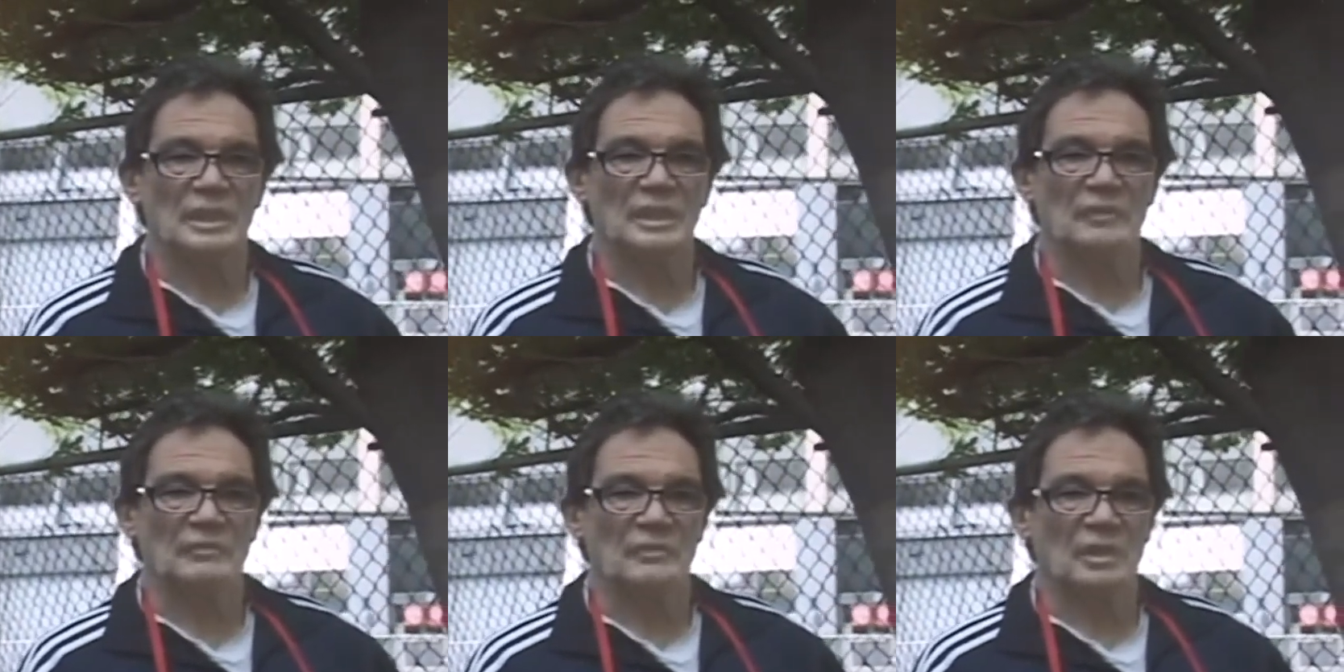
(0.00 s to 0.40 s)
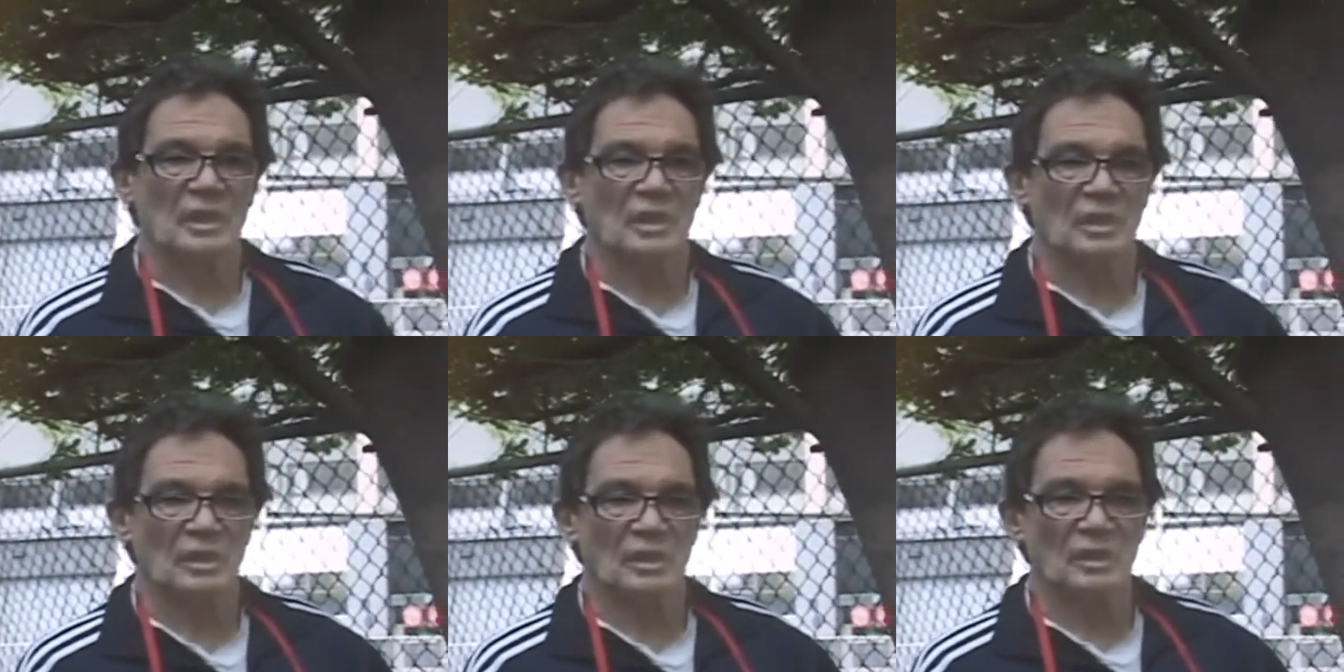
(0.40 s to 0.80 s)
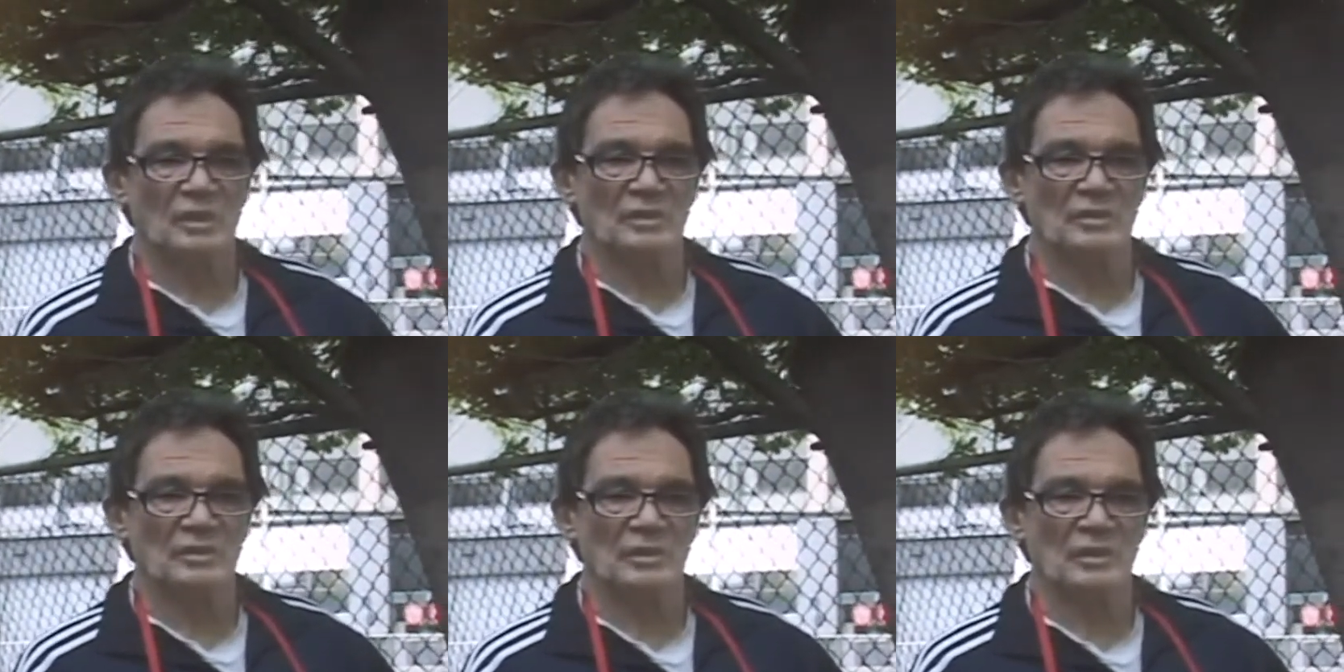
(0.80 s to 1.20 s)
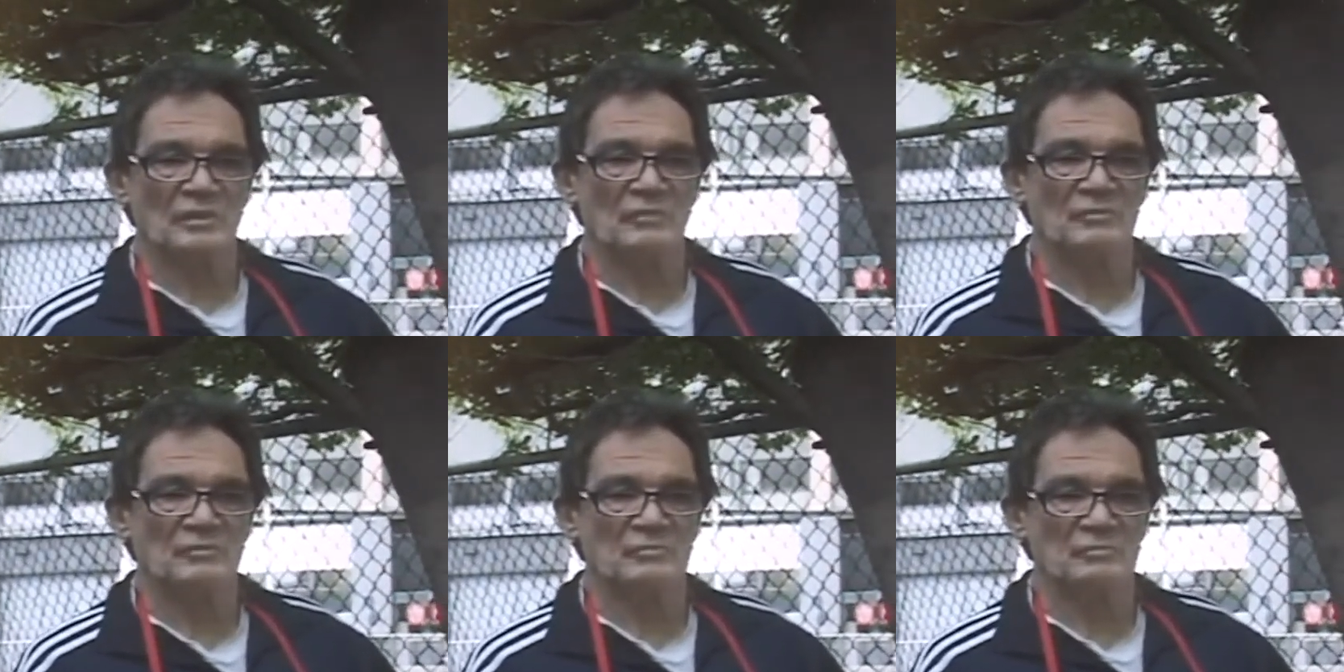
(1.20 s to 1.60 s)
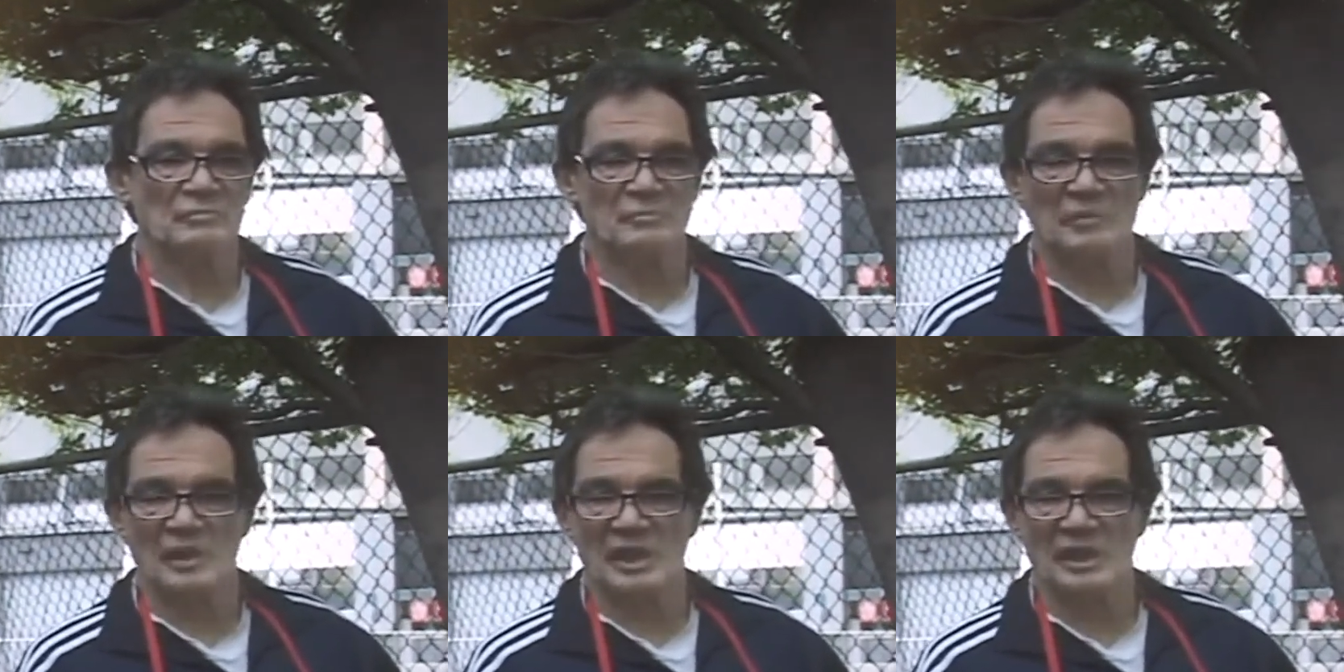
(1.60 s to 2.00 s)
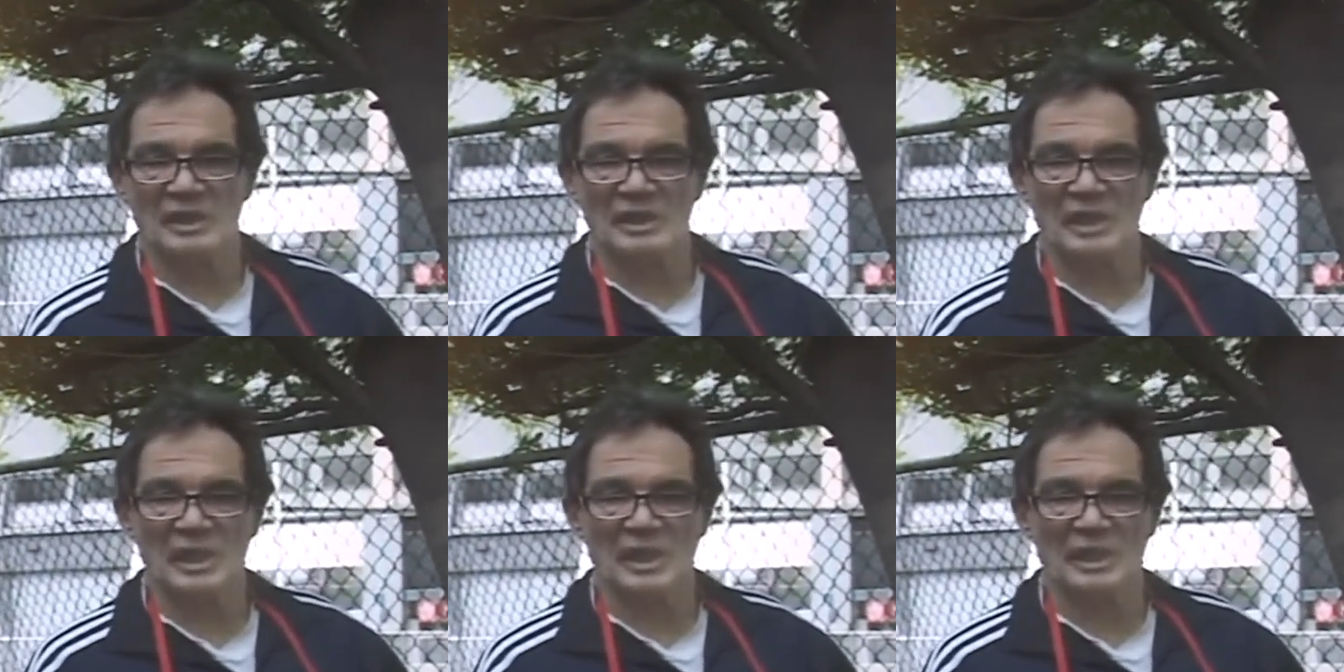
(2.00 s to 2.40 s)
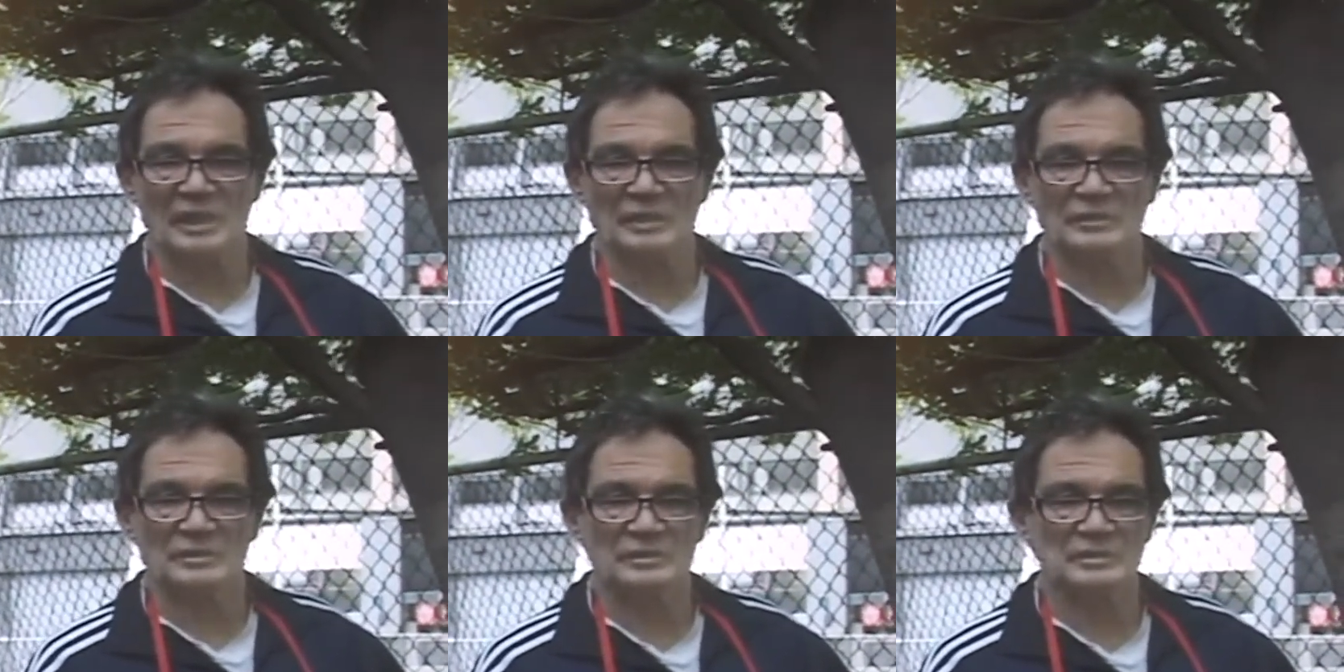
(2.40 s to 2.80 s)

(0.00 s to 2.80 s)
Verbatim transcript: in the heart of Manhattan.